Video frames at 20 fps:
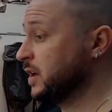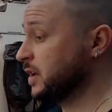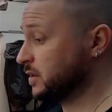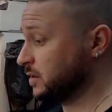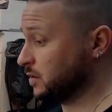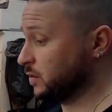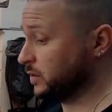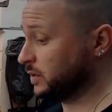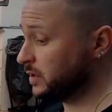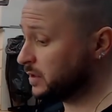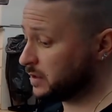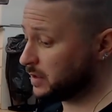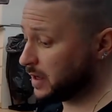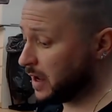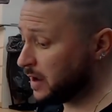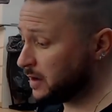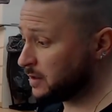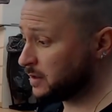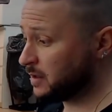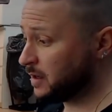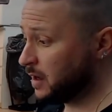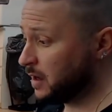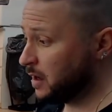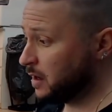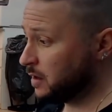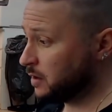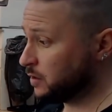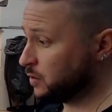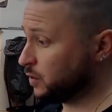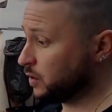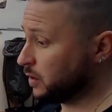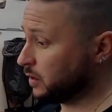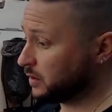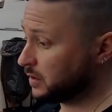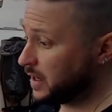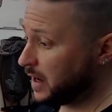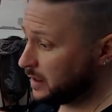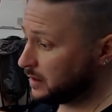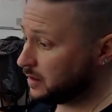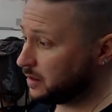So in this case, you
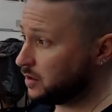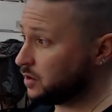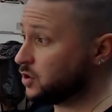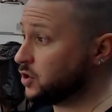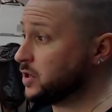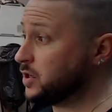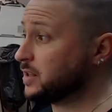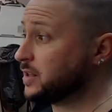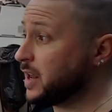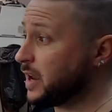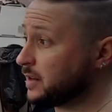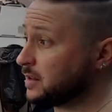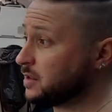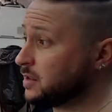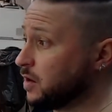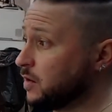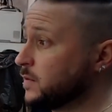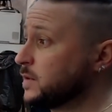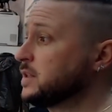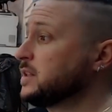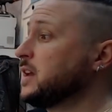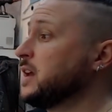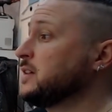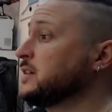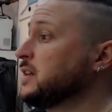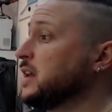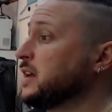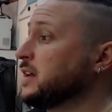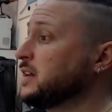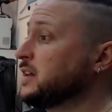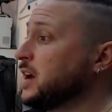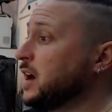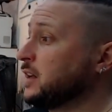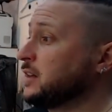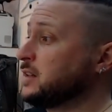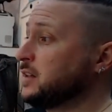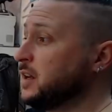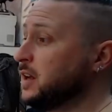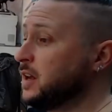contacted the GSX service and they got